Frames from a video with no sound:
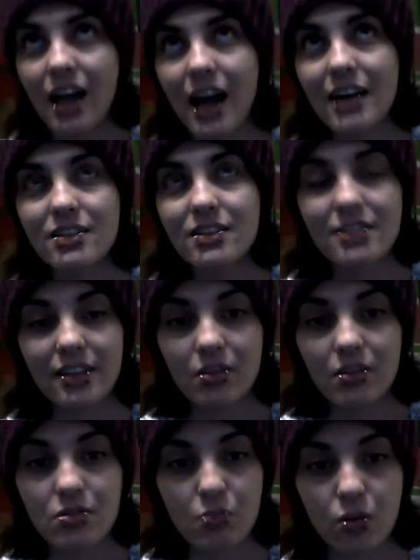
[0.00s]
I just think
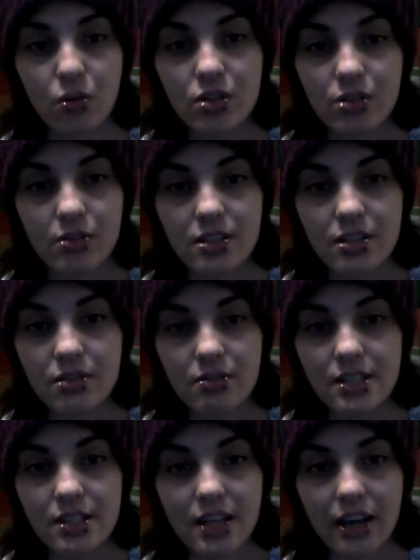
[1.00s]
there's more to his
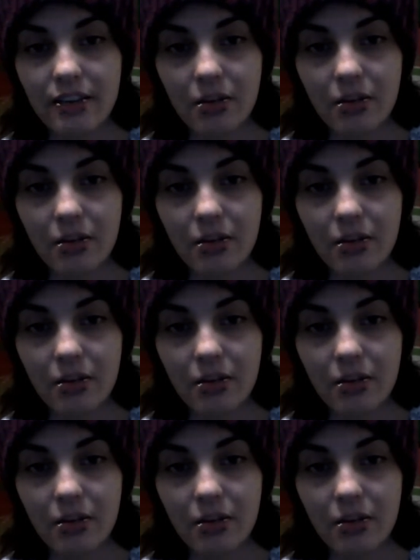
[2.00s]
suicide